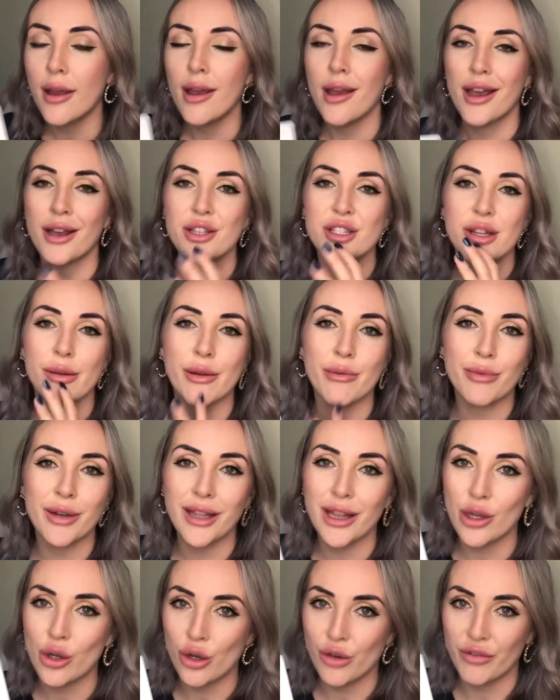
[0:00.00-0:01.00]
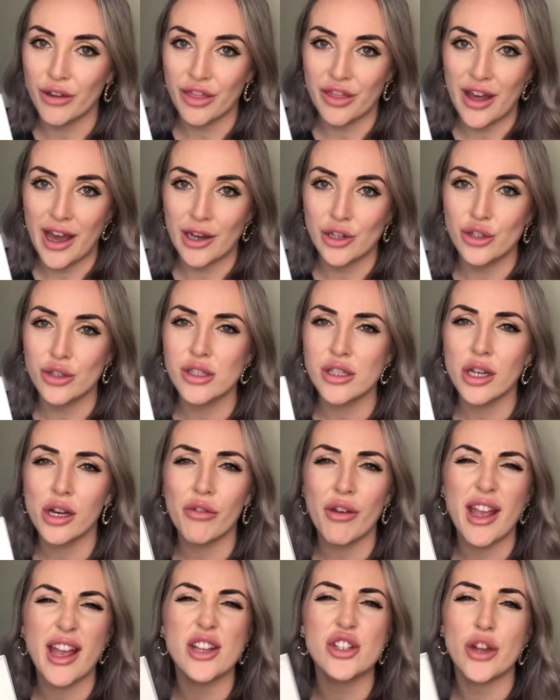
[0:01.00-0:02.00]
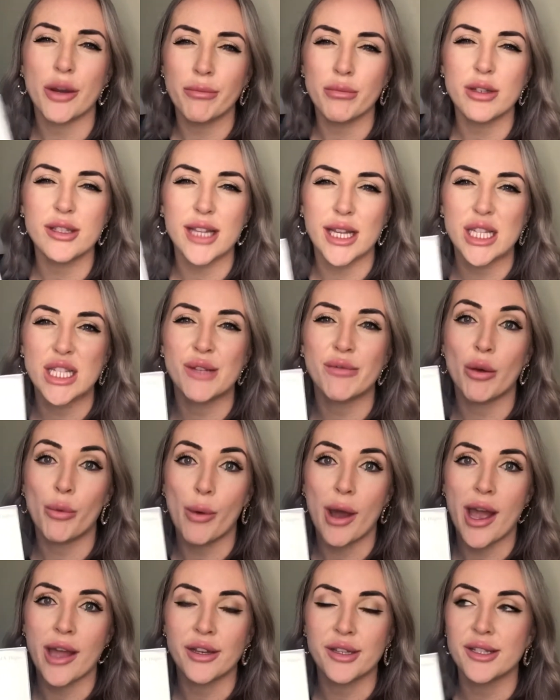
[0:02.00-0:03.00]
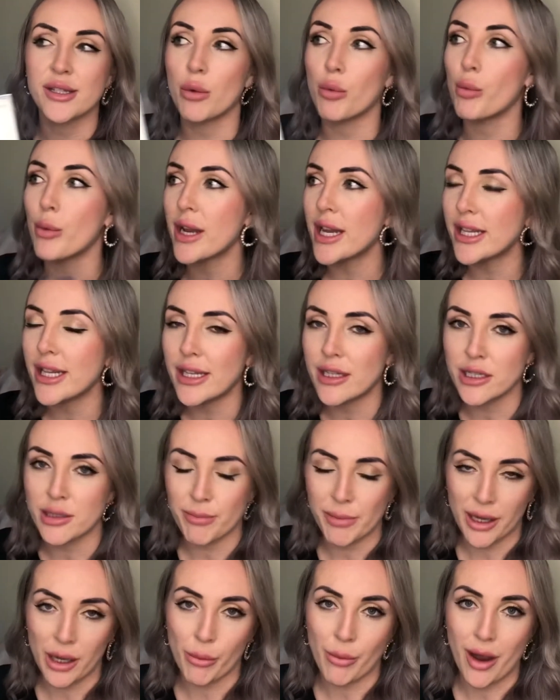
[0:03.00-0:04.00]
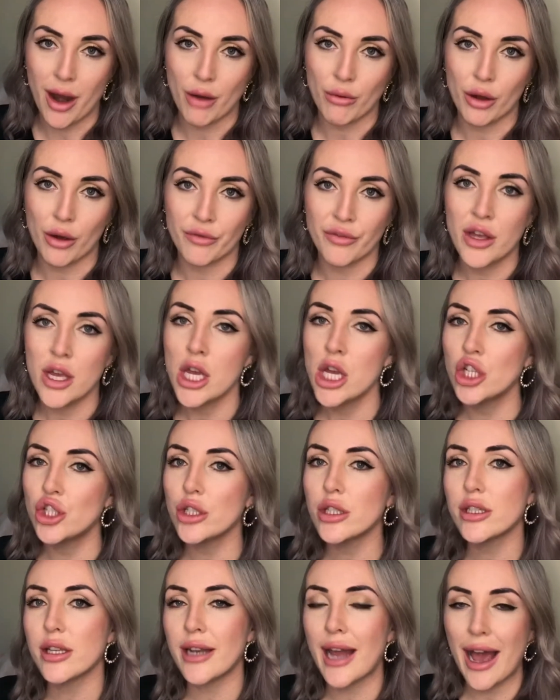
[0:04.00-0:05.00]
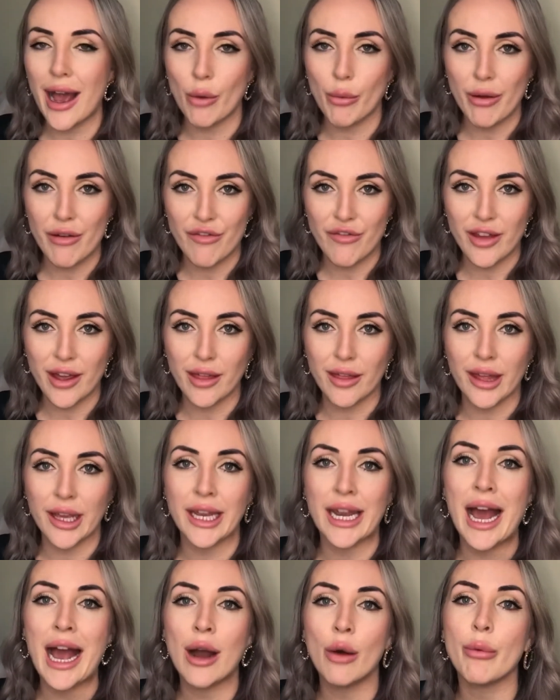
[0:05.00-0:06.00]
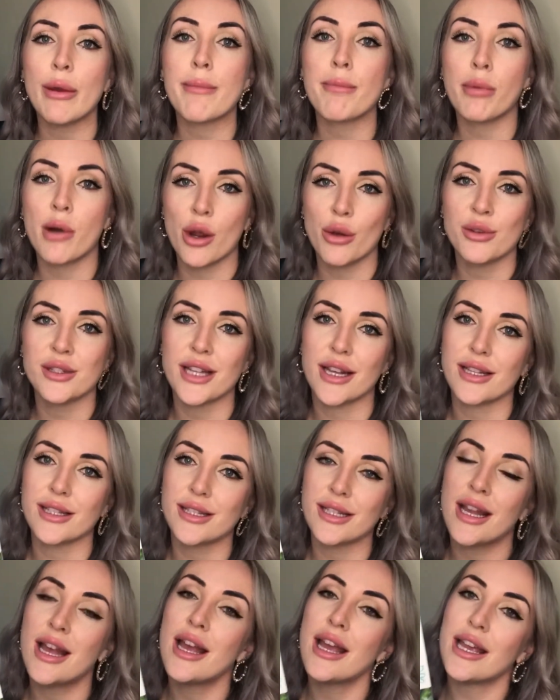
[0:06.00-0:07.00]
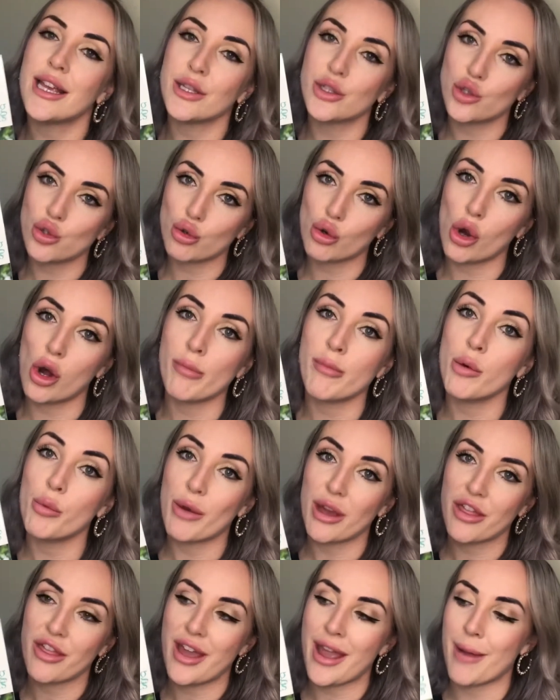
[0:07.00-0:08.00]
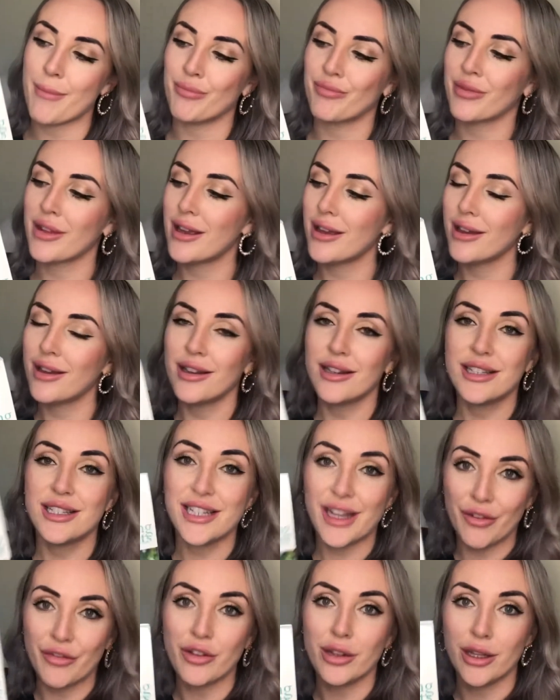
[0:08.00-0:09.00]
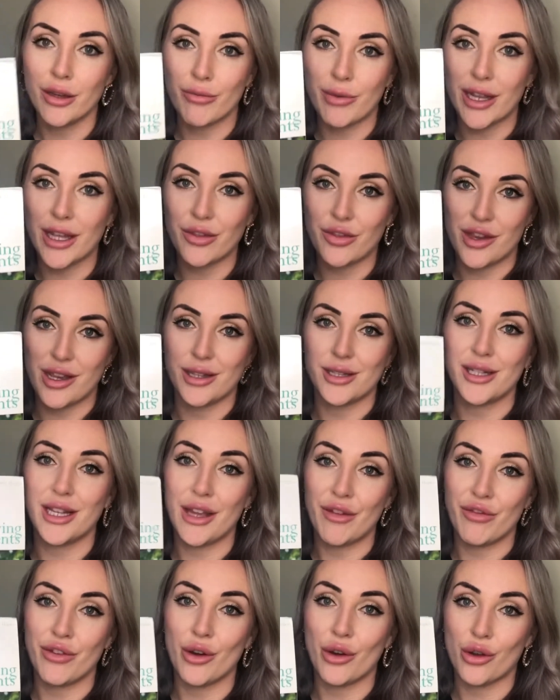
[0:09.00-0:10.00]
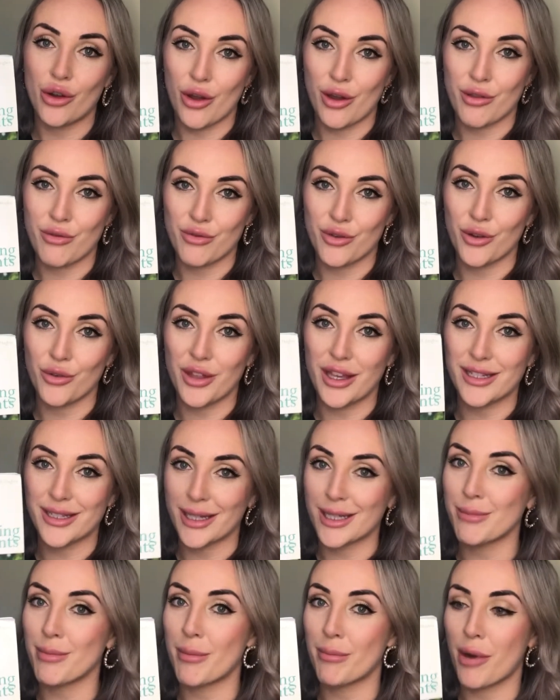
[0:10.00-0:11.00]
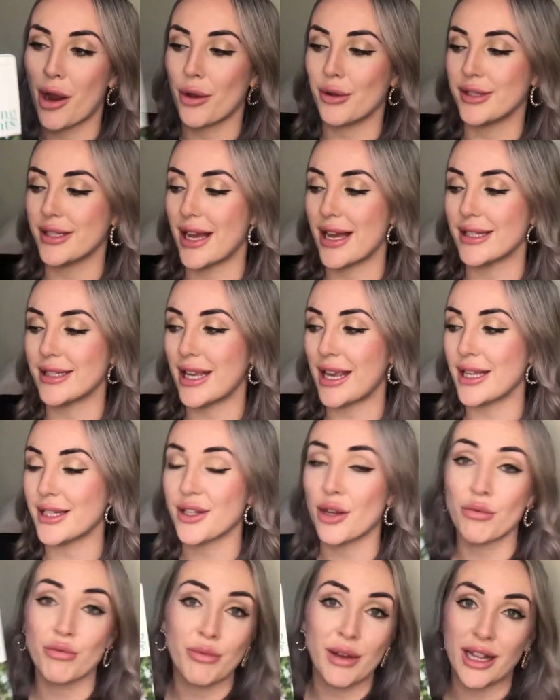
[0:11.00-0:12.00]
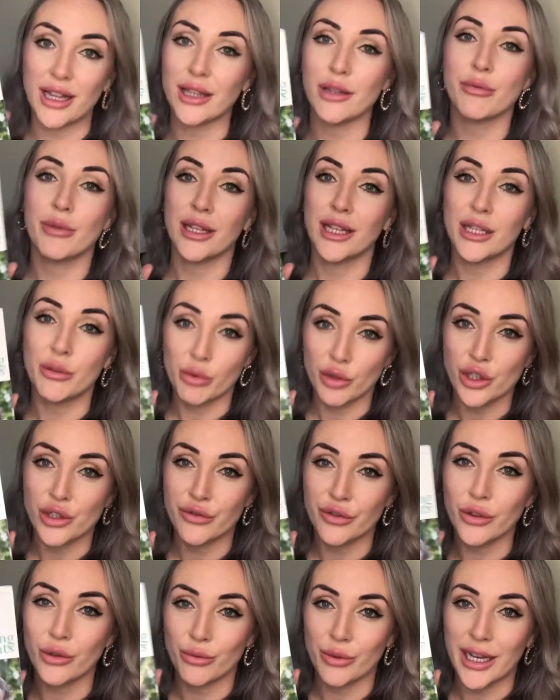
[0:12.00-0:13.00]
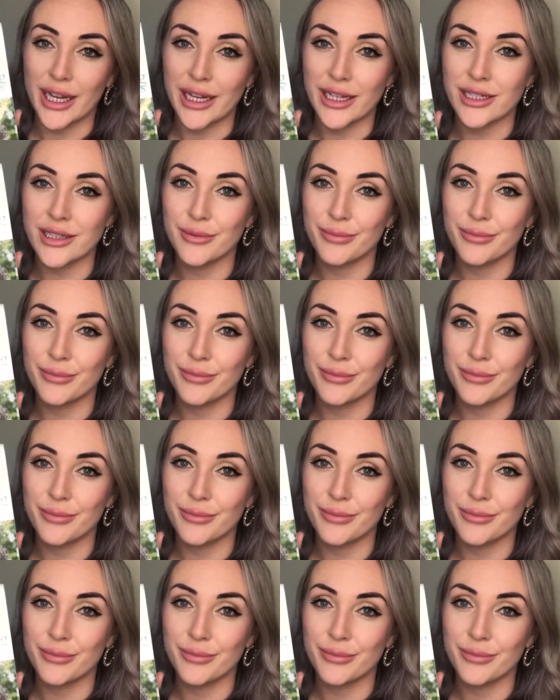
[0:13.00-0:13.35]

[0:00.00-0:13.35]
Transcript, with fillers: And so it really covered that, just to create a general sense of awareness that we needed to be aware of just in how we're feeling and how we process his trauma with him. definitely read this if you're going through the assessment process. It's a really, really wonderful read.